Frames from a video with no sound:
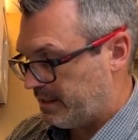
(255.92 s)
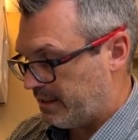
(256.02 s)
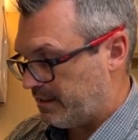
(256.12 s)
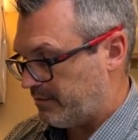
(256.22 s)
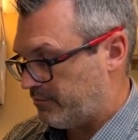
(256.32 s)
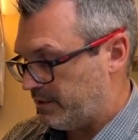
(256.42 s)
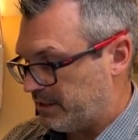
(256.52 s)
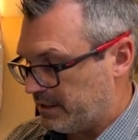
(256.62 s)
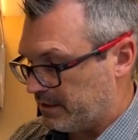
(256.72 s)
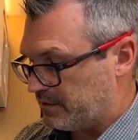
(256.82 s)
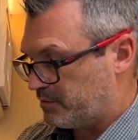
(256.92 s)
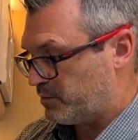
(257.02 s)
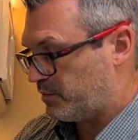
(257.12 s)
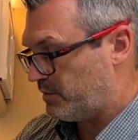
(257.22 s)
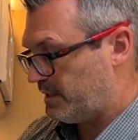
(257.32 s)
Everything is
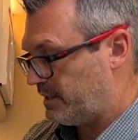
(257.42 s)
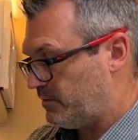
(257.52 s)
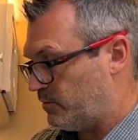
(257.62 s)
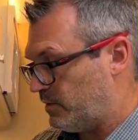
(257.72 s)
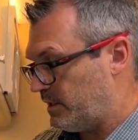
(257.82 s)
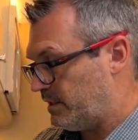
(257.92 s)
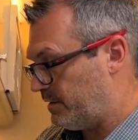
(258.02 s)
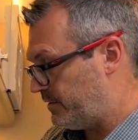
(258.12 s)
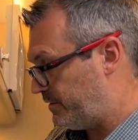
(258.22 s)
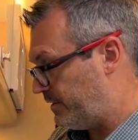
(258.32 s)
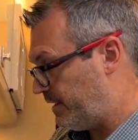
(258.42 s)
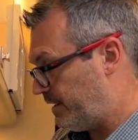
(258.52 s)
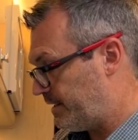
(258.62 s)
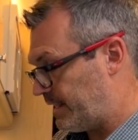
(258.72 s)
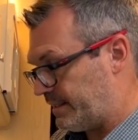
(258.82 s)
pretty well
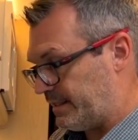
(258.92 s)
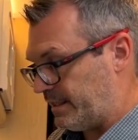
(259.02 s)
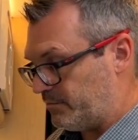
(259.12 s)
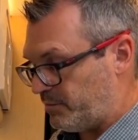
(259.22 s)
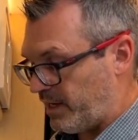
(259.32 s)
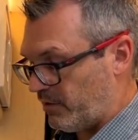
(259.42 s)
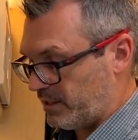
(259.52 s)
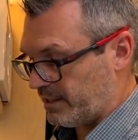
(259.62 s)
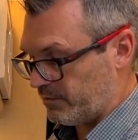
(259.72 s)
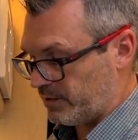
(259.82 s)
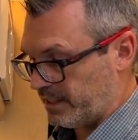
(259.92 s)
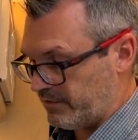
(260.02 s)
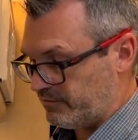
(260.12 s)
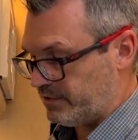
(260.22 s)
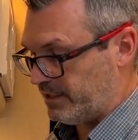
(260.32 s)
done. In parallel, what
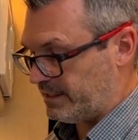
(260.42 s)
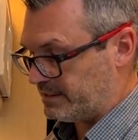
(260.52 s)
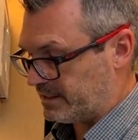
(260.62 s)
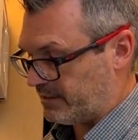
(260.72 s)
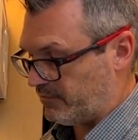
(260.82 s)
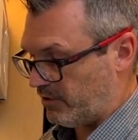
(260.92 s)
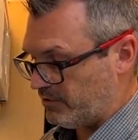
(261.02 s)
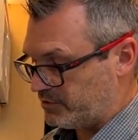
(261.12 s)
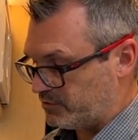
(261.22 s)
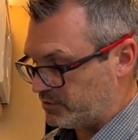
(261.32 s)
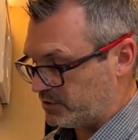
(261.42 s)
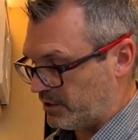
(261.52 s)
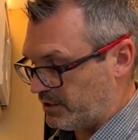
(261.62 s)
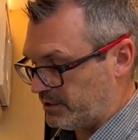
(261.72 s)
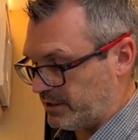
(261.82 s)
I've done is I've also
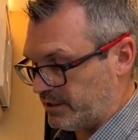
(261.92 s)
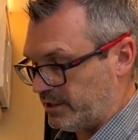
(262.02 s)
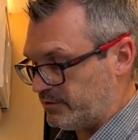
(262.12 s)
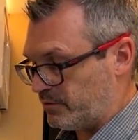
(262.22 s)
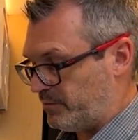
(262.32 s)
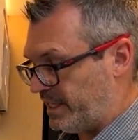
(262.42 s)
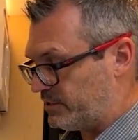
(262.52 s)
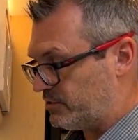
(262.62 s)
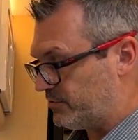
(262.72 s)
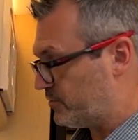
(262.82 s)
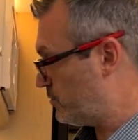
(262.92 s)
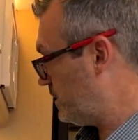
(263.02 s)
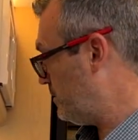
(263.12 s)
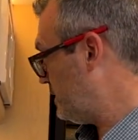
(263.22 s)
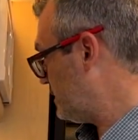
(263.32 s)
started another batch of
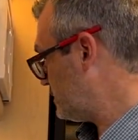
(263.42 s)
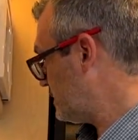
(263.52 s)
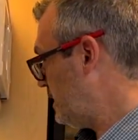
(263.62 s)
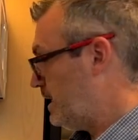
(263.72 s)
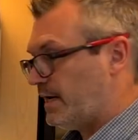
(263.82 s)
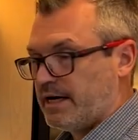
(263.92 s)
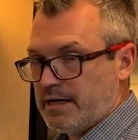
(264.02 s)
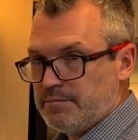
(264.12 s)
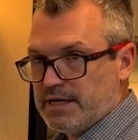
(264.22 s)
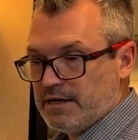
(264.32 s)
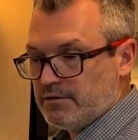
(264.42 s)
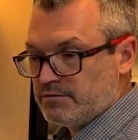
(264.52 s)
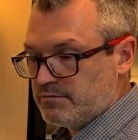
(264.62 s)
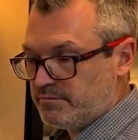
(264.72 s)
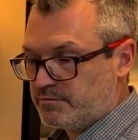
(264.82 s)
cream because I'm now
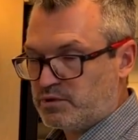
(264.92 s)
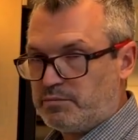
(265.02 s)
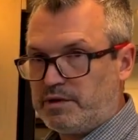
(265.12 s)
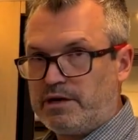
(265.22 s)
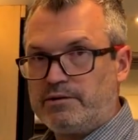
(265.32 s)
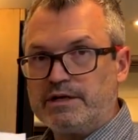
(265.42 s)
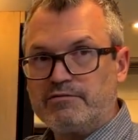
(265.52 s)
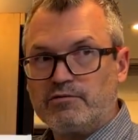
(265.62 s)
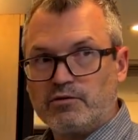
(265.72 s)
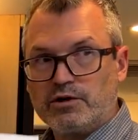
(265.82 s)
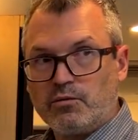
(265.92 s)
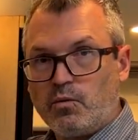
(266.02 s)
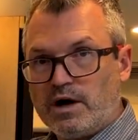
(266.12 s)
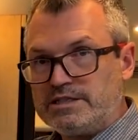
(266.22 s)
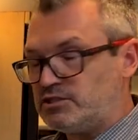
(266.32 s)
preparing for the
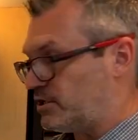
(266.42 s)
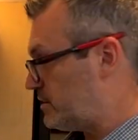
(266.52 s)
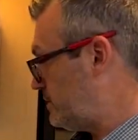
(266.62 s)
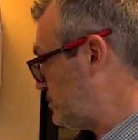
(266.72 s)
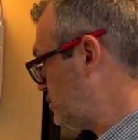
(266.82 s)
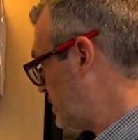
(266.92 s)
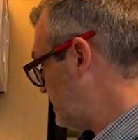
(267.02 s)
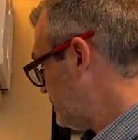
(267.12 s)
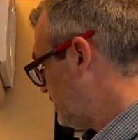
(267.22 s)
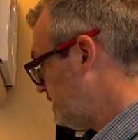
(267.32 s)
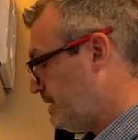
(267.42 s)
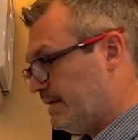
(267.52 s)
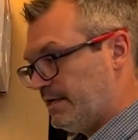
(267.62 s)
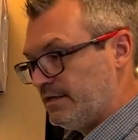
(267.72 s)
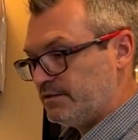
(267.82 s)
white chocolate chantilly.
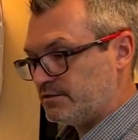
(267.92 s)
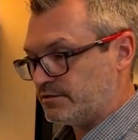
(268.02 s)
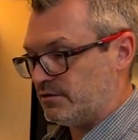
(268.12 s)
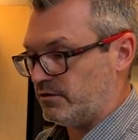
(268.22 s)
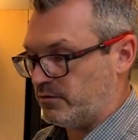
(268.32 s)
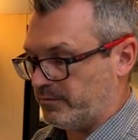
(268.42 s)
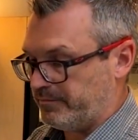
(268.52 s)
So